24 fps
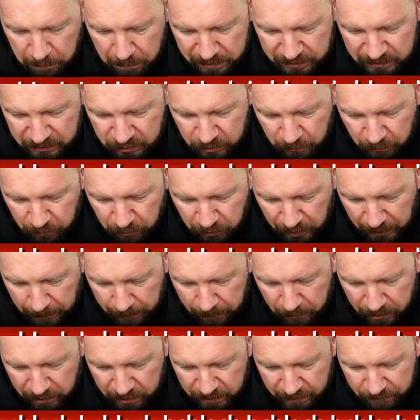and missed something,
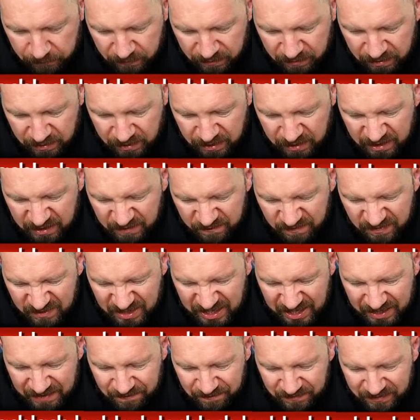but it
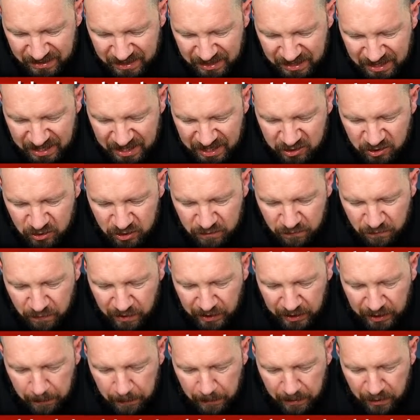it just felt
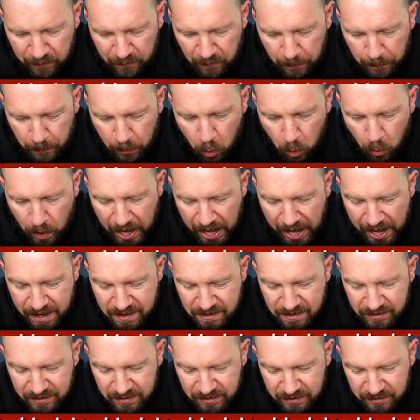like a bit of a poor
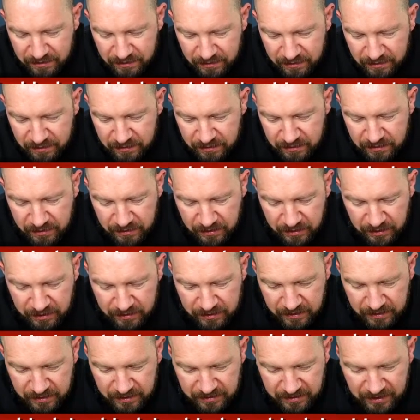end to the
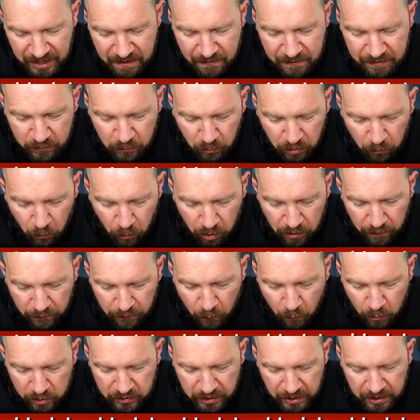to the series. What, what did
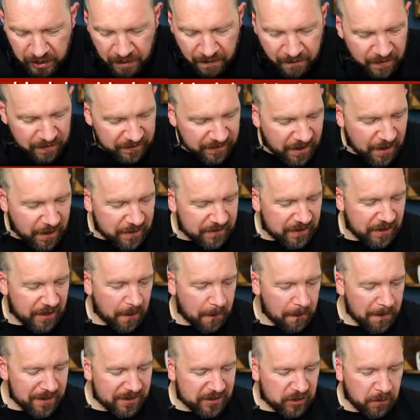folks think? Did I did I
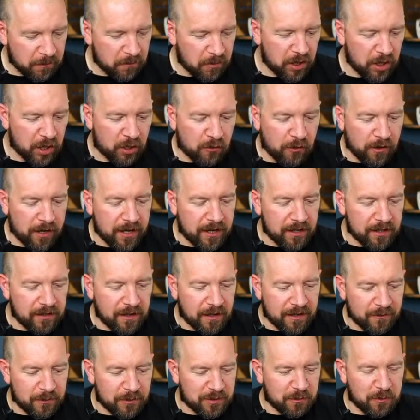miss something critical?
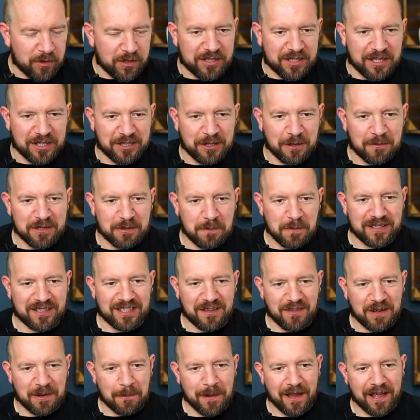Was, was there some
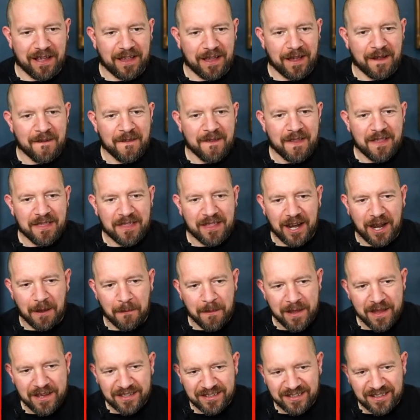specific bit I, that I
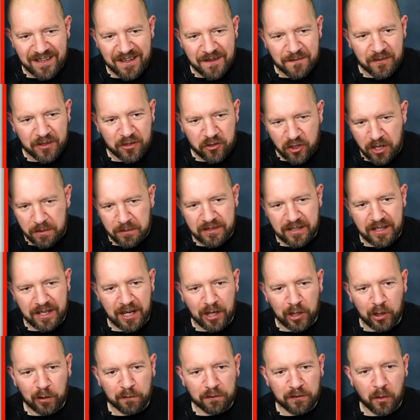missed? James said he
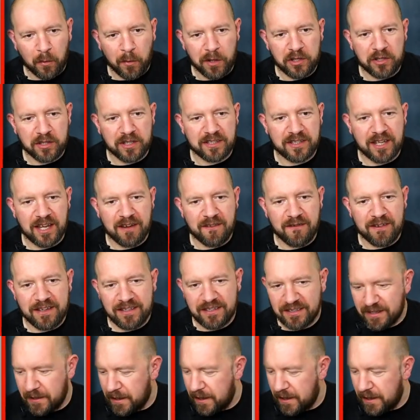loved the Witcher series.